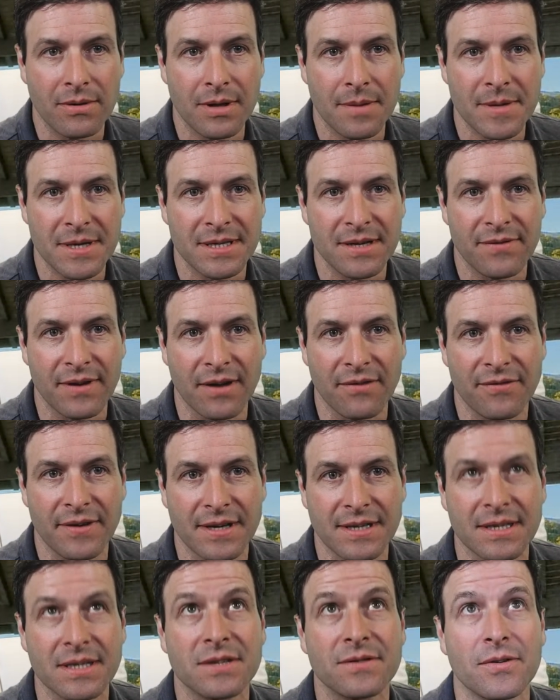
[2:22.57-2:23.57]
Let me see if I can
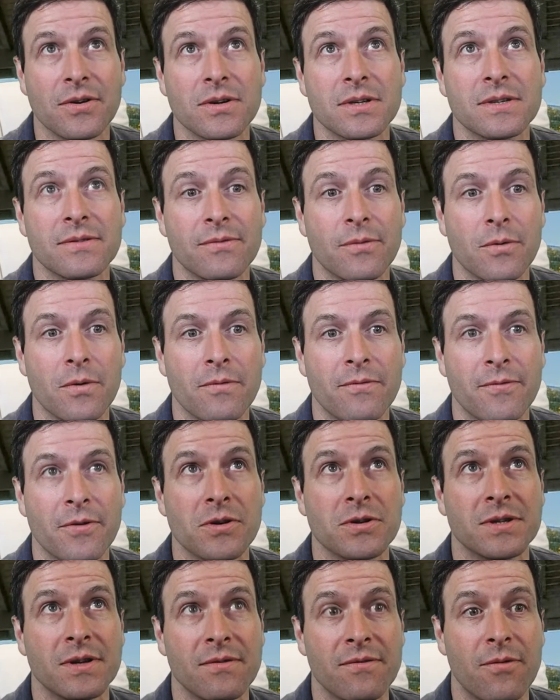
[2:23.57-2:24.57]
fix this
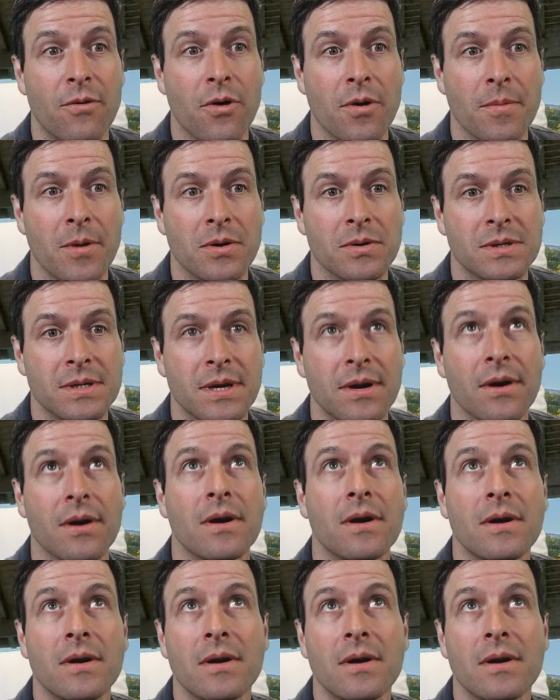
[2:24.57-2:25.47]
first and foremost here.